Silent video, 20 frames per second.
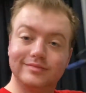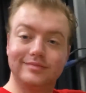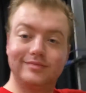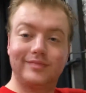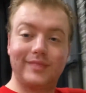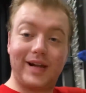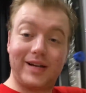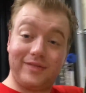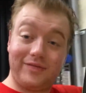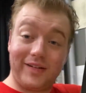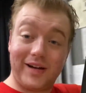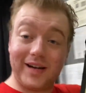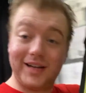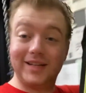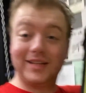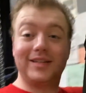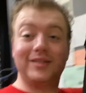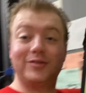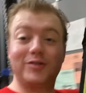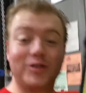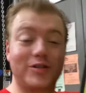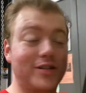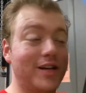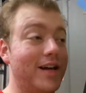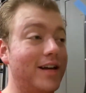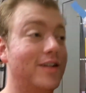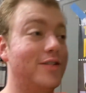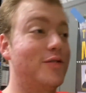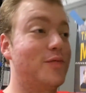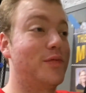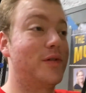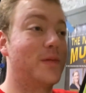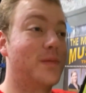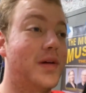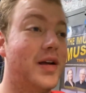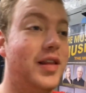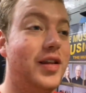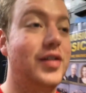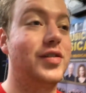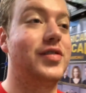I finally decided to bring
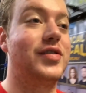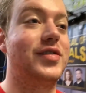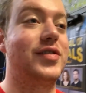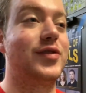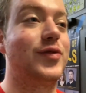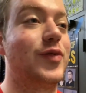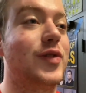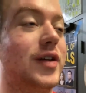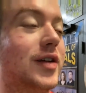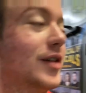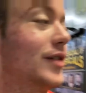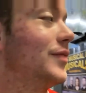my lunch this week.